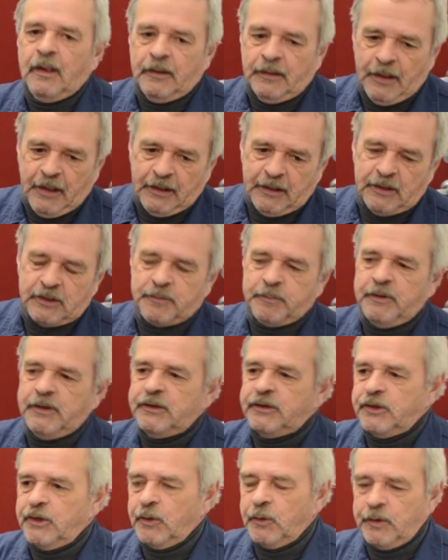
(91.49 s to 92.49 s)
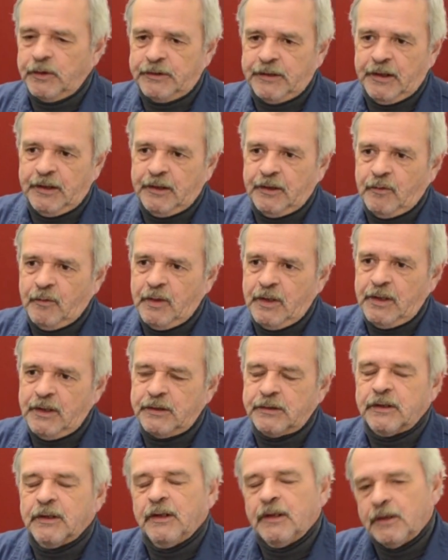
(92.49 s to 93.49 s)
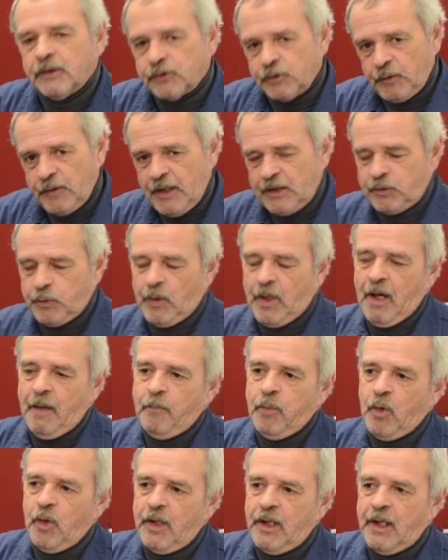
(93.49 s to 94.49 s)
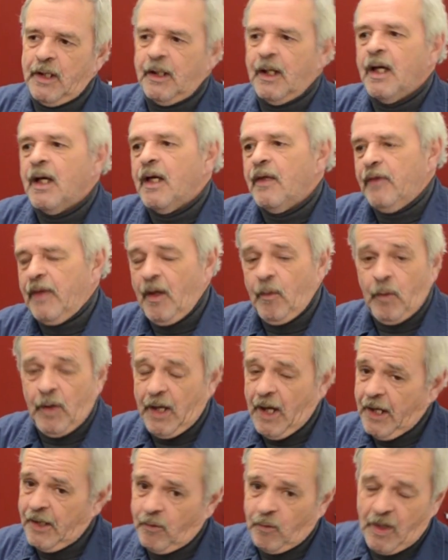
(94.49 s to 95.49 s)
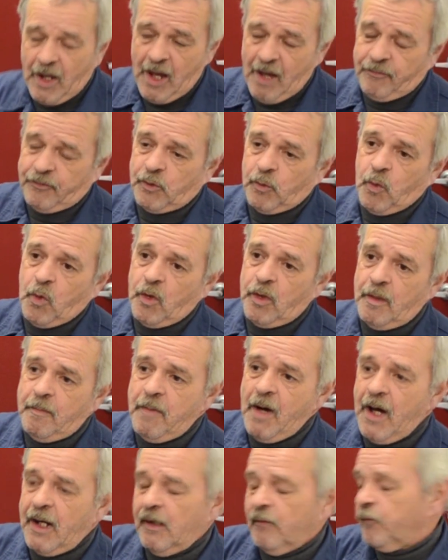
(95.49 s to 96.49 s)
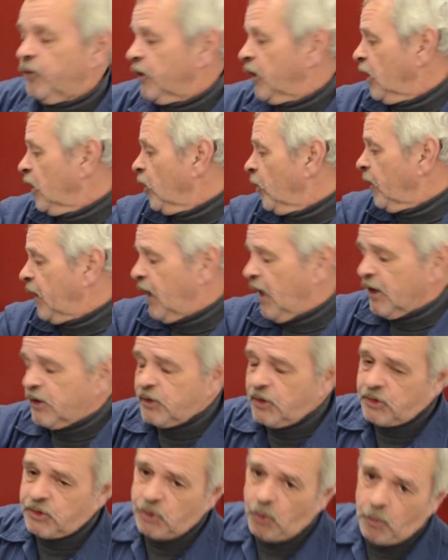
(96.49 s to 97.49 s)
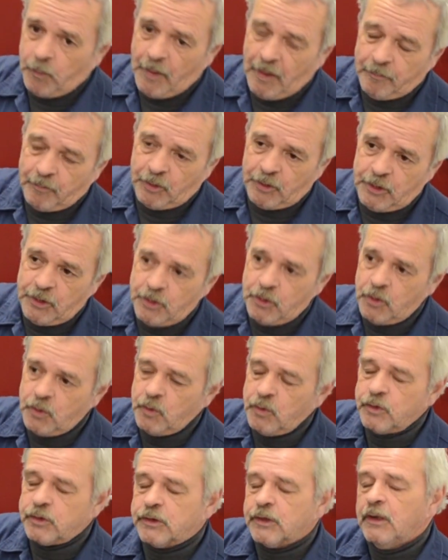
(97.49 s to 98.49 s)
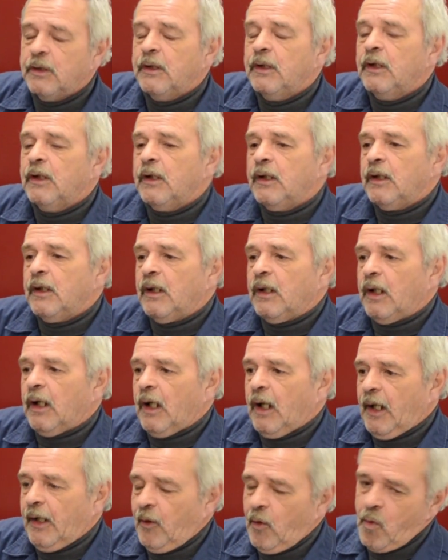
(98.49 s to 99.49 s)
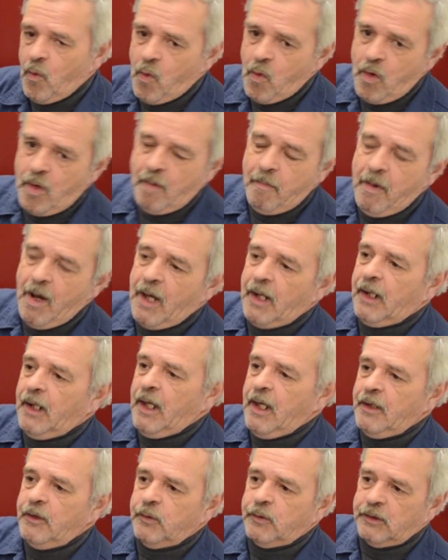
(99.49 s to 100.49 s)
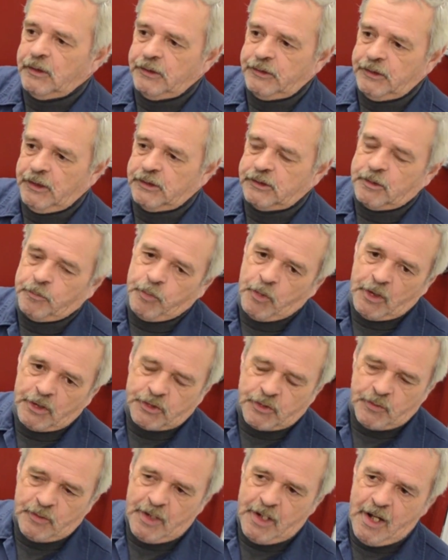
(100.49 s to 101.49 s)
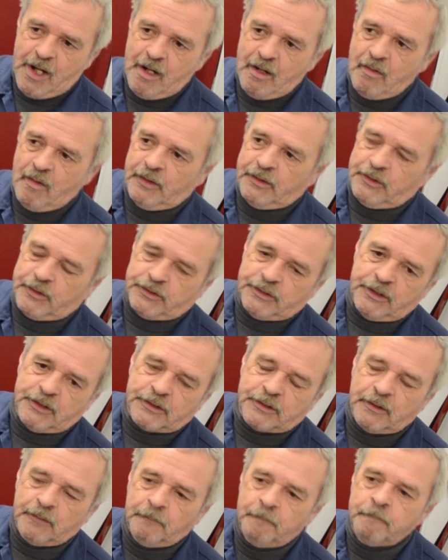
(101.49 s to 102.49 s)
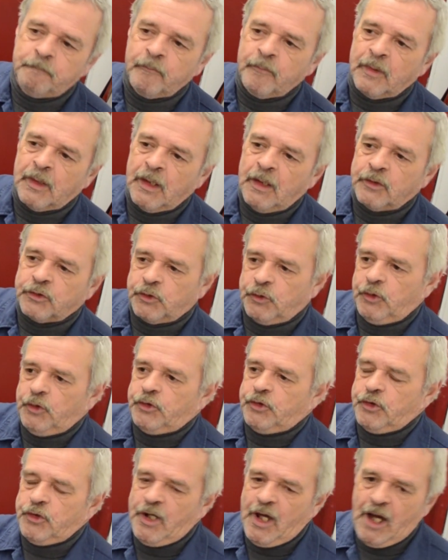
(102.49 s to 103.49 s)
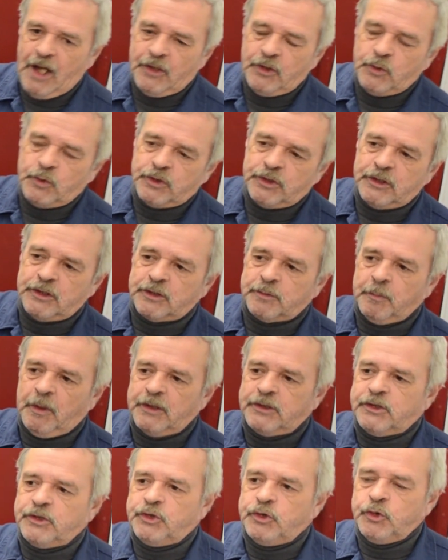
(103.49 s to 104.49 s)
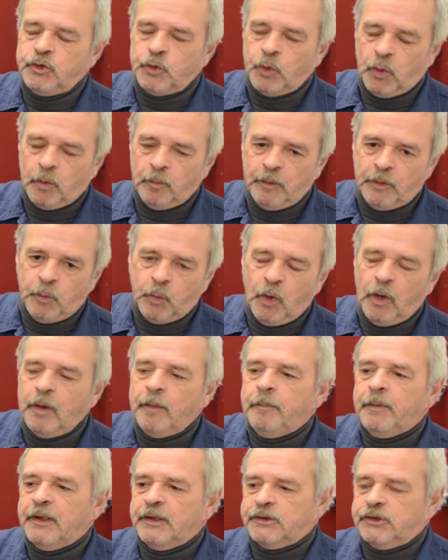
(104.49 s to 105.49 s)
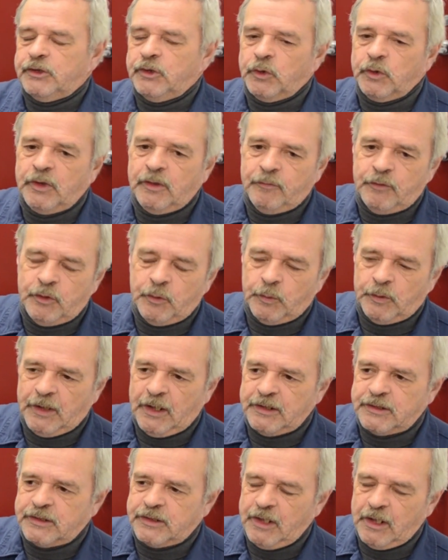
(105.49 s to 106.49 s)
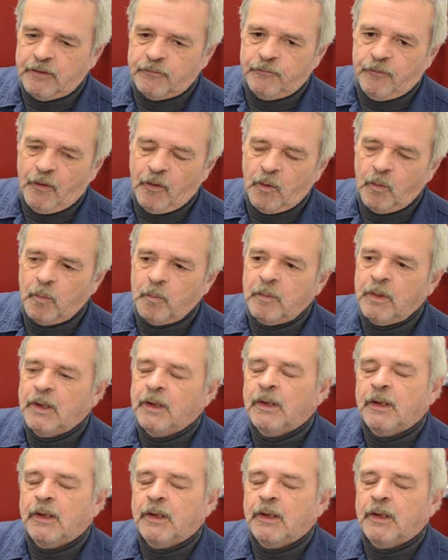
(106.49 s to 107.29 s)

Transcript: That gives me 0 to 10 degrees, so that's what I put in. That way I don't have to worry about it for the little bit of extra soap I'm going to use. I don't worry about it, and you can adjust the pressure and the air on your system so that you're not using as much as you normally would, but it's still giving you a nice thick foam,